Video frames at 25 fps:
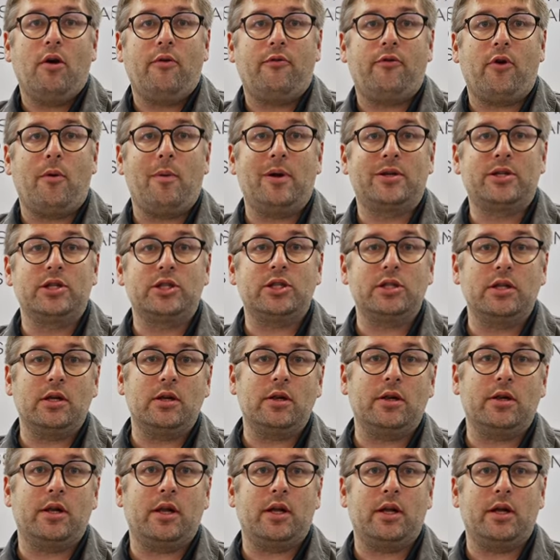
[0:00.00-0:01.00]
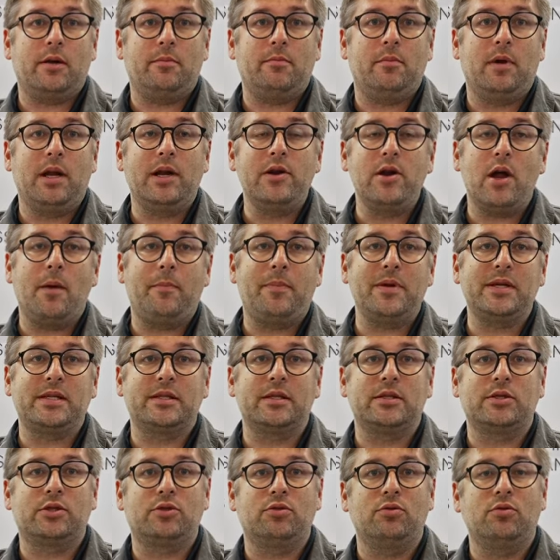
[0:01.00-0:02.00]
from a traditional linear
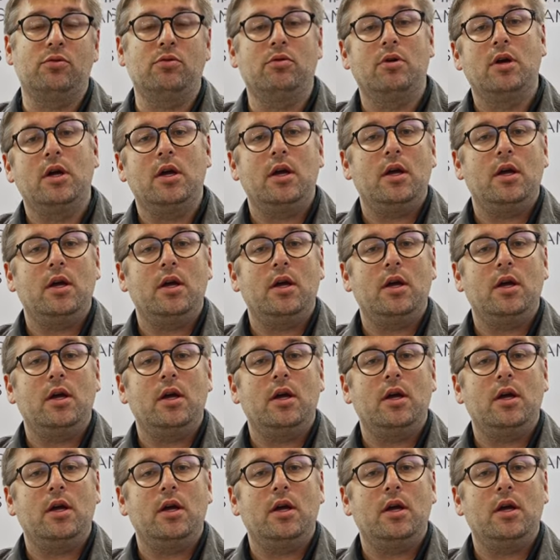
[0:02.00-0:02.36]
business to